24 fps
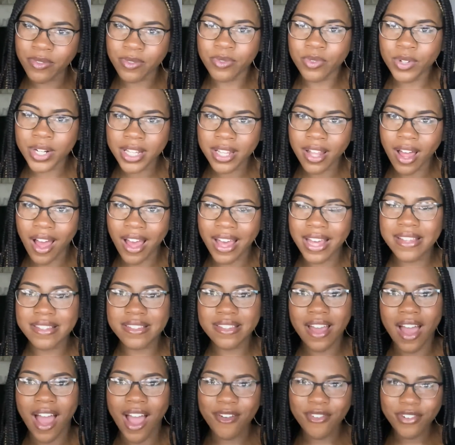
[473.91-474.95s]
realized
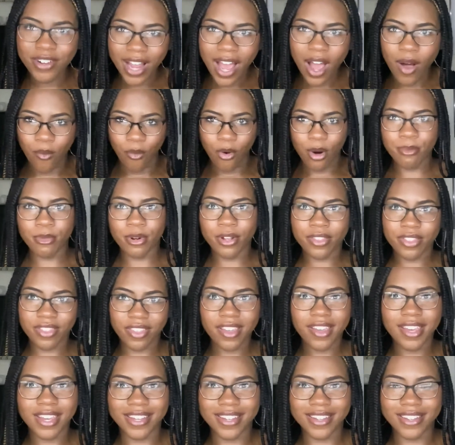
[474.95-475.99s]
I forgot one more
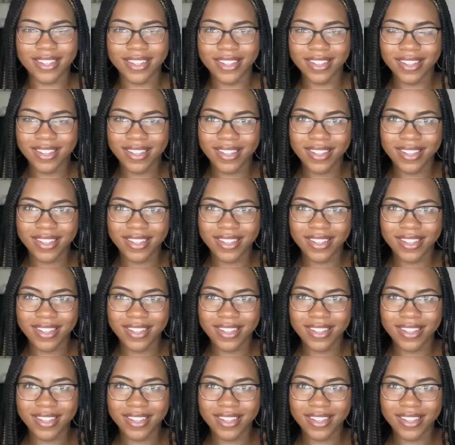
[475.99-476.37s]
thing